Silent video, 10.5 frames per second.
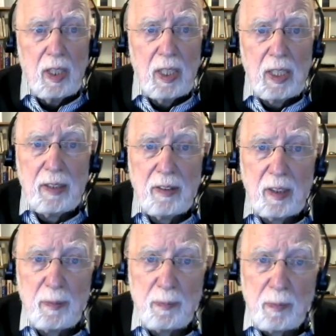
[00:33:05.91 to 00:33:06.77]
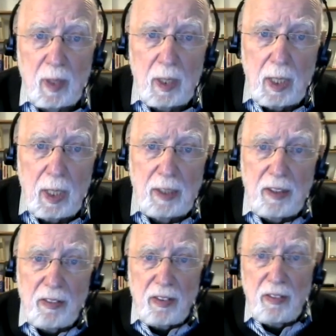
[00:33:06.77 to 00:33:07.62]
And
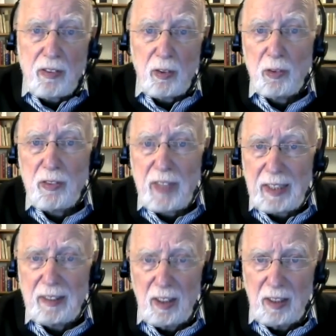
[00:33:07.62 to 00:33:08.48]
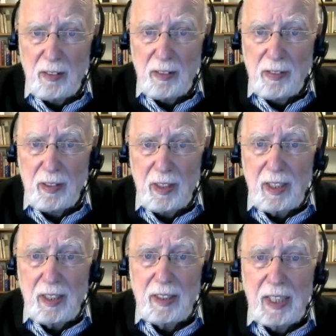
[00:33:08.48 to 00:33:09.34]
this is so scandalous
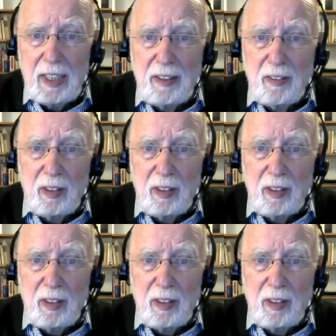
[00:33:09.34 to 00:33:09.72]
that